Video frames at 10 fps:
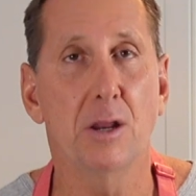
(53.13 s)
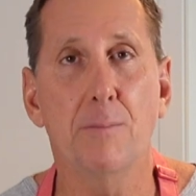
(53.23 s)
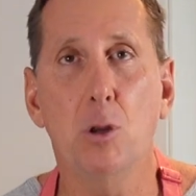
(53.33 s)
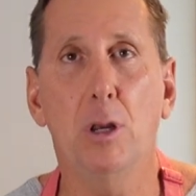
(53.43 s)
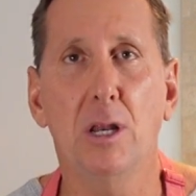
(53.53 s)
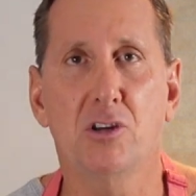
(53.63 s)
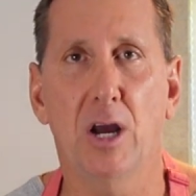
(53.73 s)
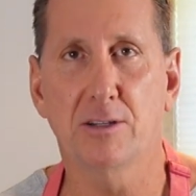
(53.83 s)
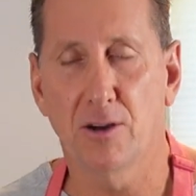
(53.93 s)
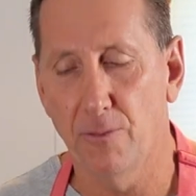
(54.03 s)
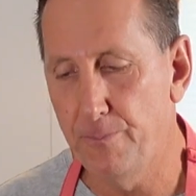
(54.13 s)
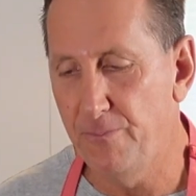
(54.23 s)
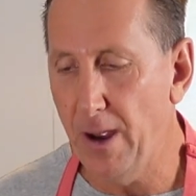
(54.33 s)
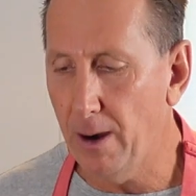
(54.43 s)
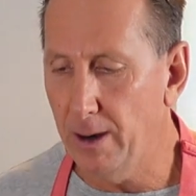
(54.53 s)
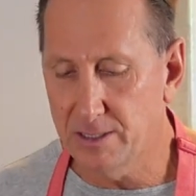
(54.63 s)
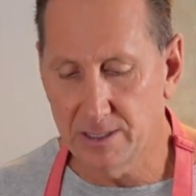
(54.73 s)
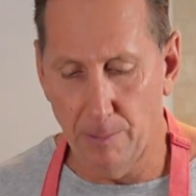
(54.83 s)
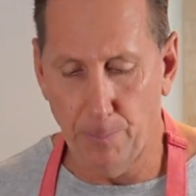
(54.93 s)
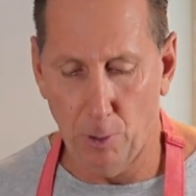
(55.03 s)
Immunity shots are very
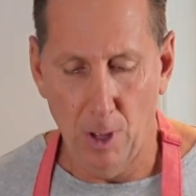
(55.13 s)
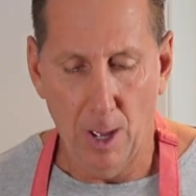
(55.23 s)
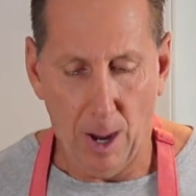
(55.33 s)
simple.